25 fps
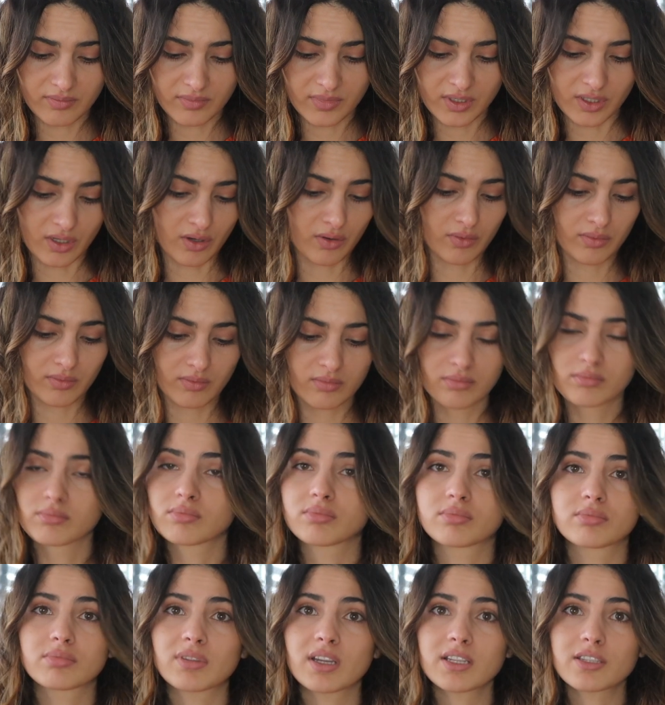so
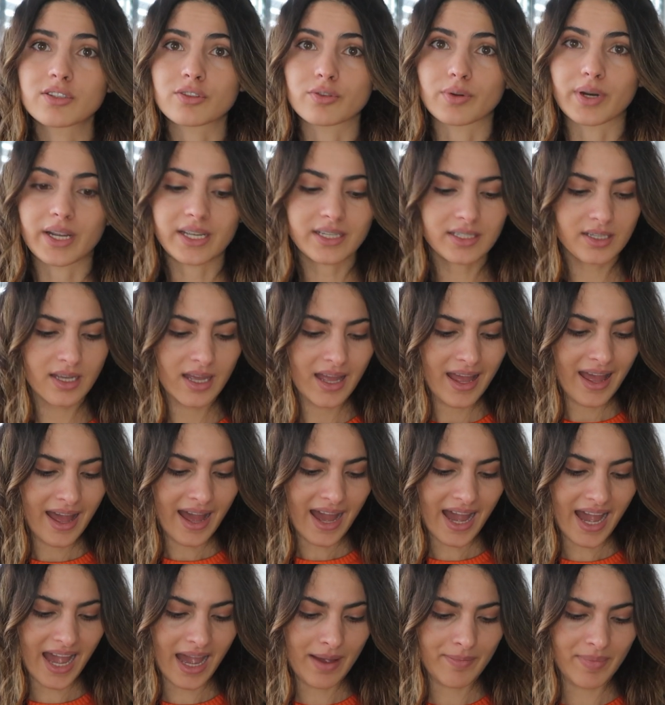that's great.
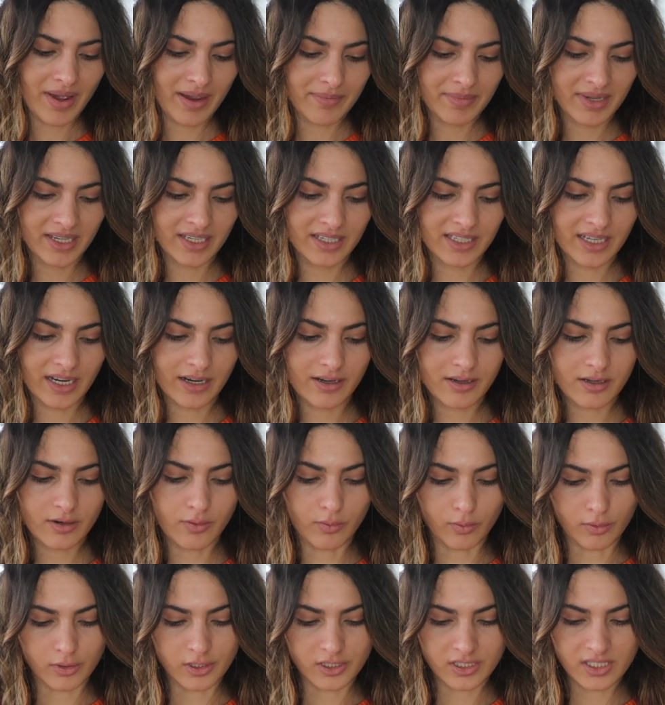I mean, they're
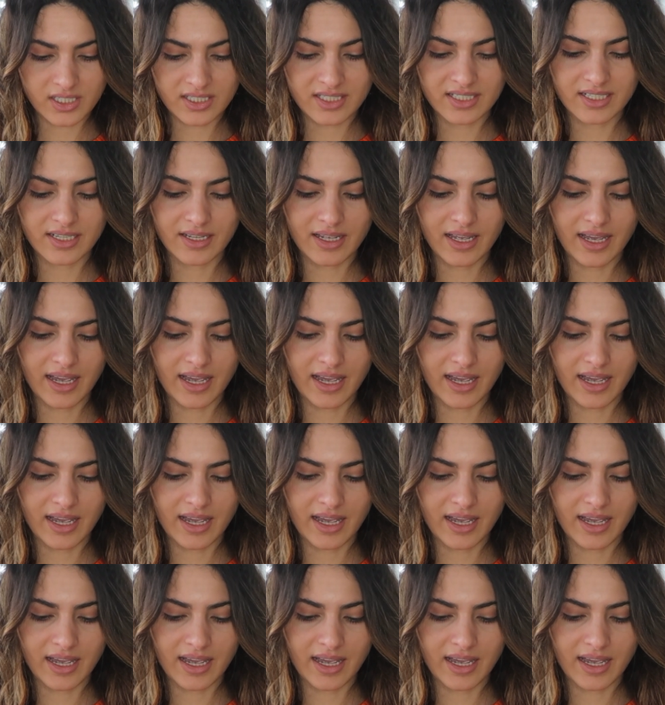gorgeous.